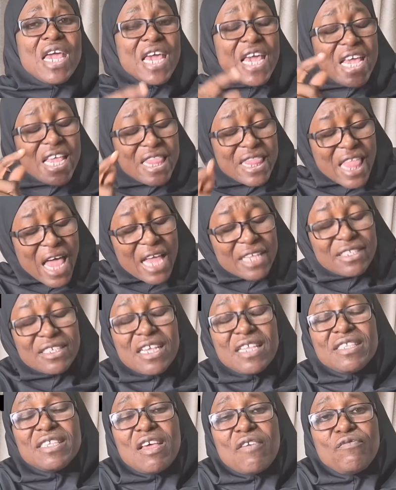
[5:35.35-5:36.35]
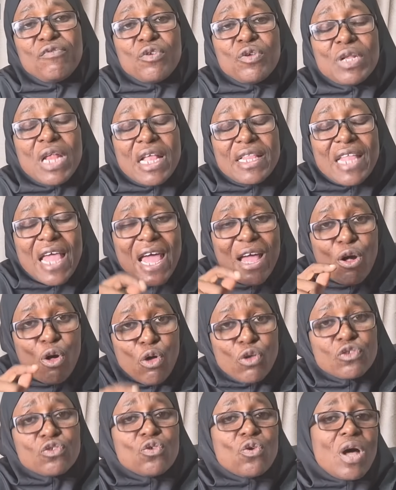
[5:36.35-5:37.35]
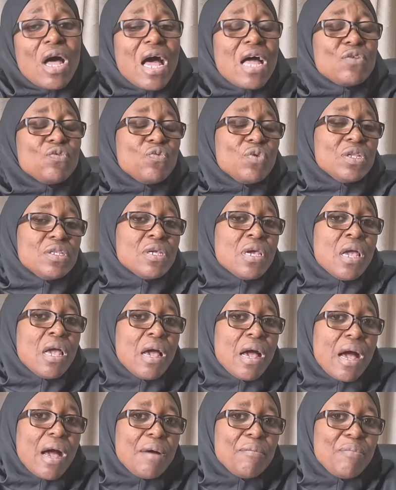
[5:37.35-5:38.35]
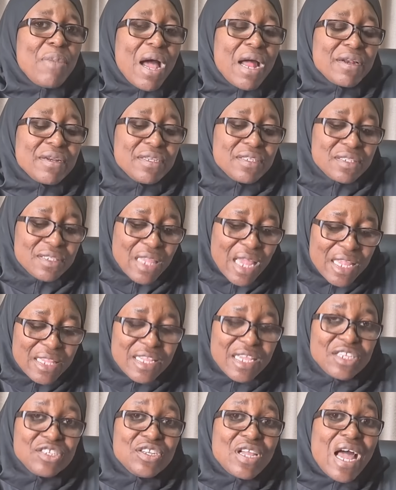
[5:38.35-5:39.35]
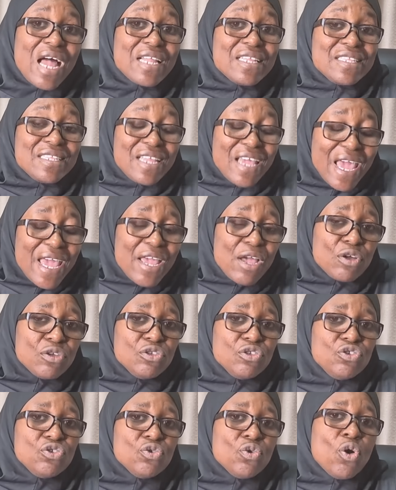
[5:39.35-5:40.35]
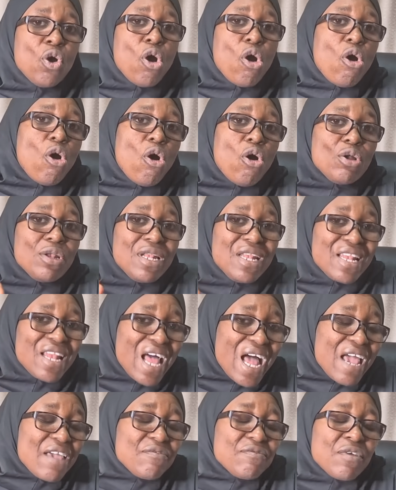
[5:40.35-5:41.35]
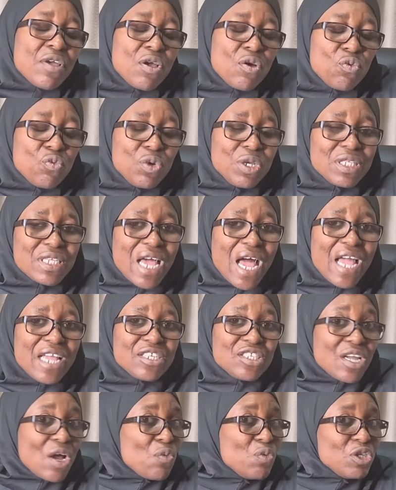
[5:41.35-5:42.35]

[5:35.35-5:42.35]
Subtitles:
In that interview that I also had with Barrister Deji Adeyonju on Live with Aisha,